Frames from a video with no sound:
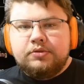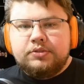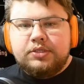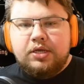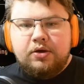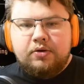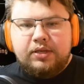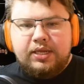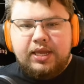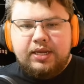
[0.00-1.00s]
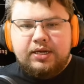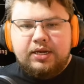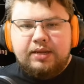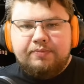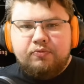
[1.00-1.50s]
So he
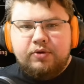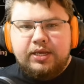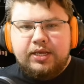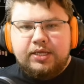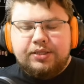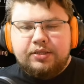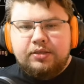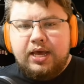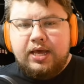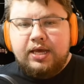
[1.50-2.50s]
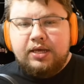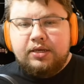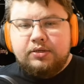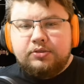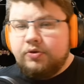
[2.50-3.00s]
ended up with
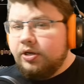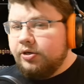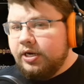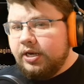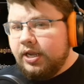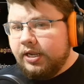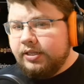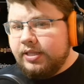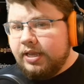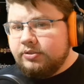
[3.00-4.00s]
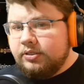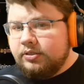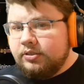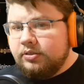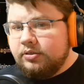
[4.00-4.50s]

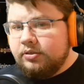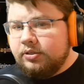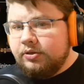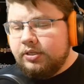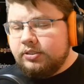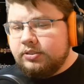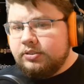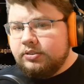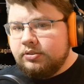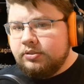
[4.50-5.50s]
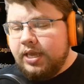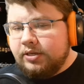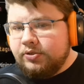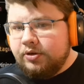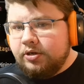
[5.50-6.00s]
209,000 units.
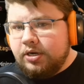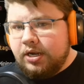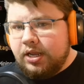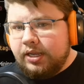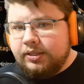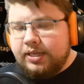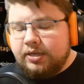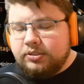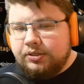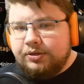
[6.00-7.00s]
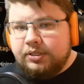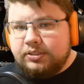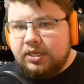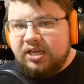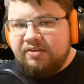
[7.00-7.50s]
Yeah, 209,000
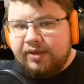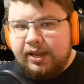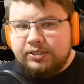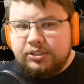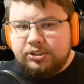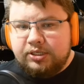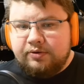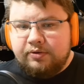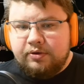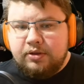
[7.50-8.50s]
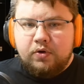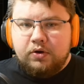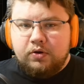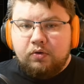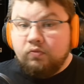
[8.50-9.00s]
units of isogen
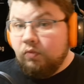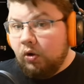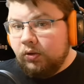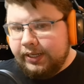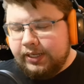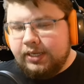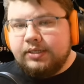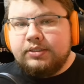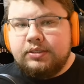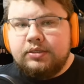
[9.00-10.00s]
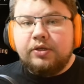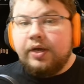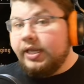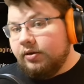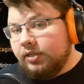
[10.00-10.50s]
for rolling it. So
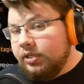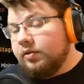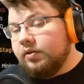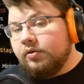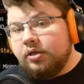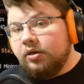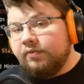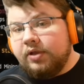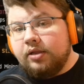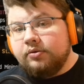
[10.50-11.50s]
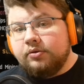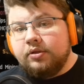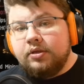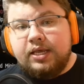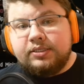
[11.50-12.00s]
again, he could have gotten
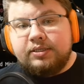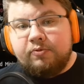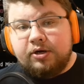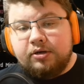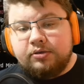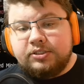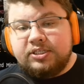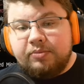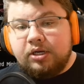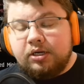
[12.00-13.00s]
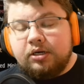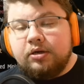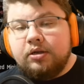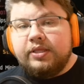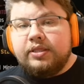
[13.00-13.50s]
somewhere
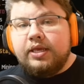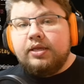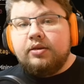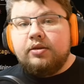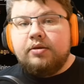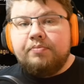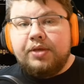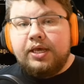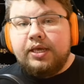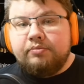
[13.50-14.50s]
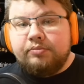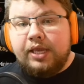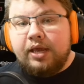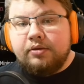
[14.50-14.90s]
similar with it, but yeah.